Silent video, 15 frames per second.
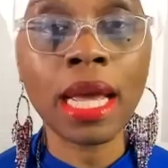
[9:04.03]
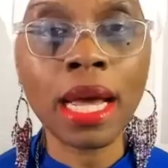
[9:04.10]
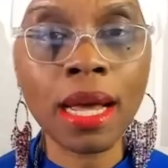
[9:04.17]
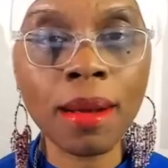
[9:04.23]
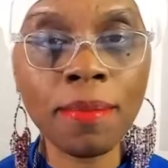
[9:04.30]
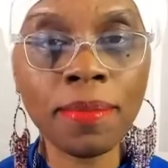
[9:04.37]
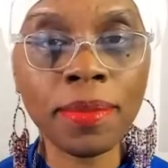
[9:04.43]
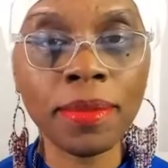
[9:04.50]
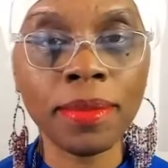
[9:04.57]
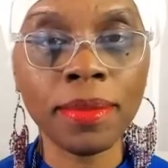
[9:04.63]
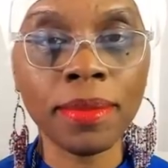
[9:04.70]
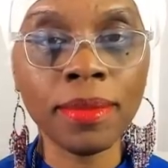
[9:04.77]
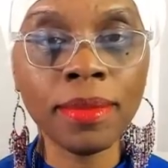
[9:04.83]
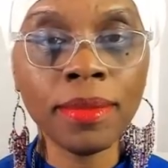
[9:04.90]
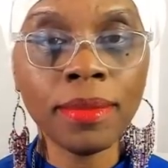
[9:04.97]
up
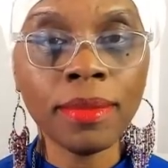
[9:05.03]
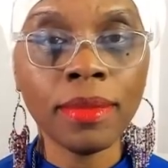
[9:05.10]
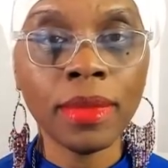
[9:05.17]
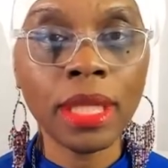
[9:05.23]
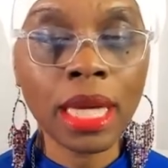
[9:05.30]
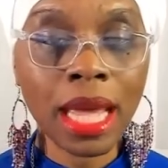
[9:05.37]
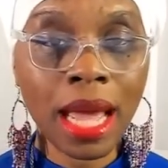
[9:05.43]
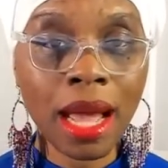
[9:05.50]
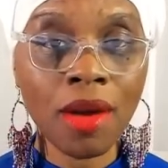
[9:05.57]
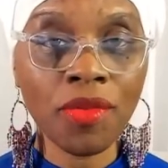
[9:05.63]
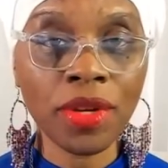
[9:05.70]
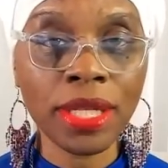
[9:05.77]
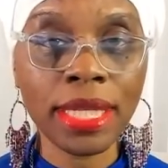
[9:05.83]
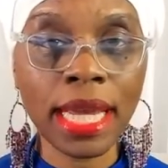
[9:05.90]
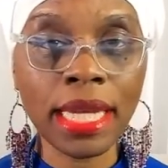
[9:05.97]
the
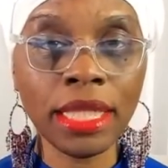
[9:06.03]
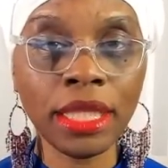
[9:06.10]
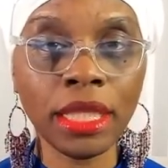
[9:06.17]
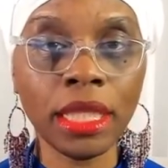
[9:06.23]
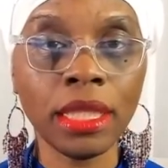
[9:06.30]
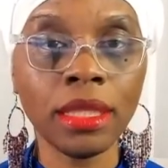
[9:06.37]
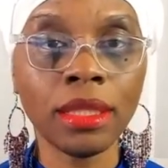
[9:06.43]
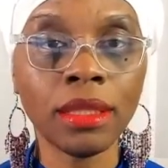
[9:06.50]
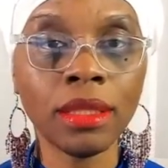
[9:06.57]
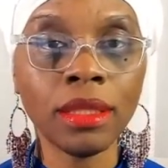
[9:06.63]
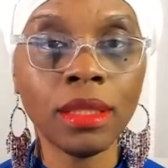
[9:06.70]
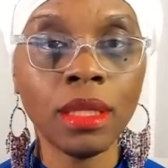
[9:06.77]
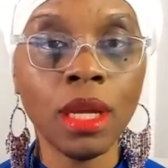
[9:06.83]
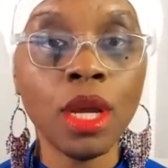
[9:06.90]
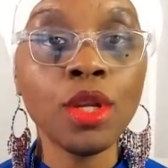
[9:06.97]
conversation
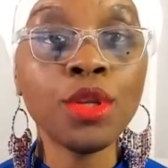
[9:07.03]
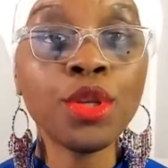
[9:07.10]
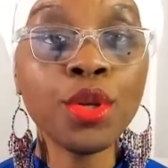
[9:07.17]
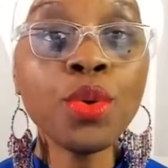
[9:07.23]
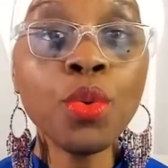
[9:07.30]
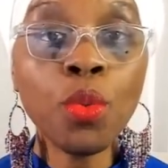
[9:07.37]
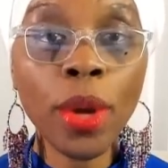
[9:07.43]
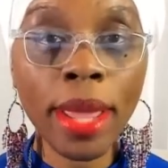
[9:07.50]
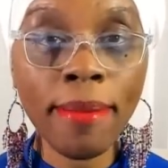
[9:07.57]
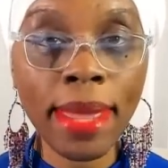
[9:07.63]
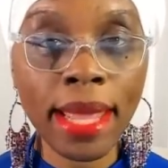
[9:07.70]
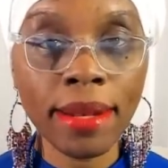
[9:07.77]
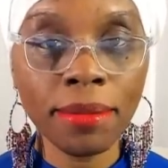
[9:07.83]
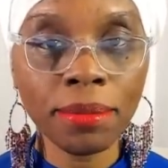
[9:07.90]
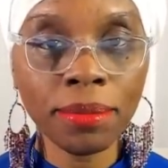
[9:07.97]
to women